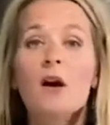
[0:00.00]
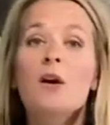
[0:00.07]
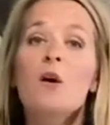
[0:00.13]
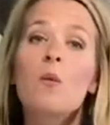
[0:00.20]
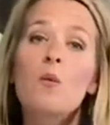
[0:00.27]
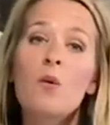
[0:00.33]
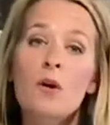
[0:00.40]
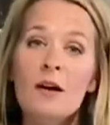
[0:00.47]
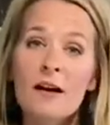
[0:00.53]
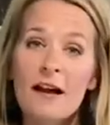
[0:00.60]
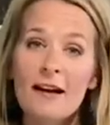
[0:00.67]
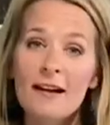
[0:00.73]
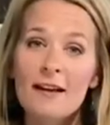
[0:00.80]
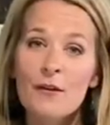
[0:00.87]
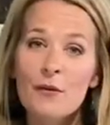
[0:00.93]

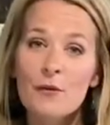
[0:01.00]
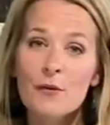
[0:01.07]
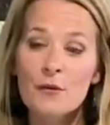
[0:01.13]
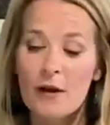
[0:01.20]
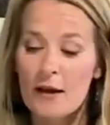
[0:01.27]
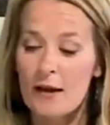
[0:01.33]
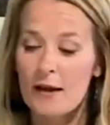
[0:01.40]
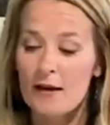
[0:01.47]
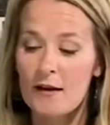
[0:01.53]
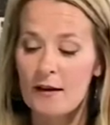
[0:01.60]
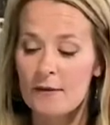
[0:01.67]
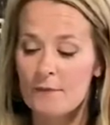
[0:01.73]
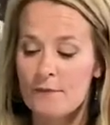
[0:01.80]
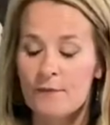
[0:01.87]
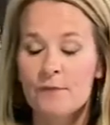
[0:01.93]
coordinating thread,
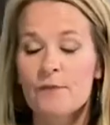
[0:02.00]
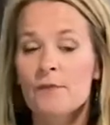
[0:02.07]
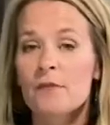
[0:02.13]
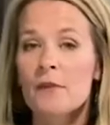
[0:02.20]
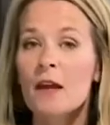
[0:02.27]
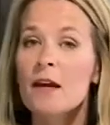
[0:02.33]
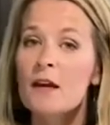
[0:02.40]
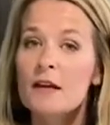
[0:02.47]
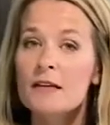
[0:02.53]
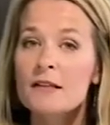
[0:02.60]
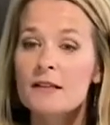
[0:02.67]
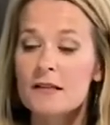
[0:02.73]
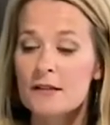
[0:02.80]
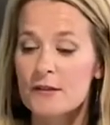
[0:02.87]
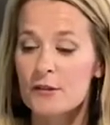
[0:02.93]

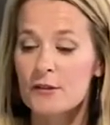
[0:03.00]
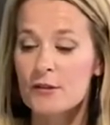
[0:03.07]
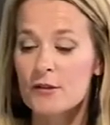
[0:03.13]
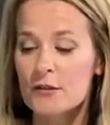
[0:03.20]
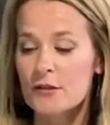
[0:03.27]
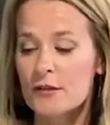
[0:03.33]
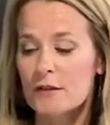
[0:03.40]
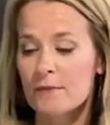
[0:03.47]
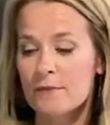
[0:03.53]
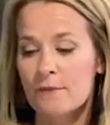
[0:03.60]
scissors,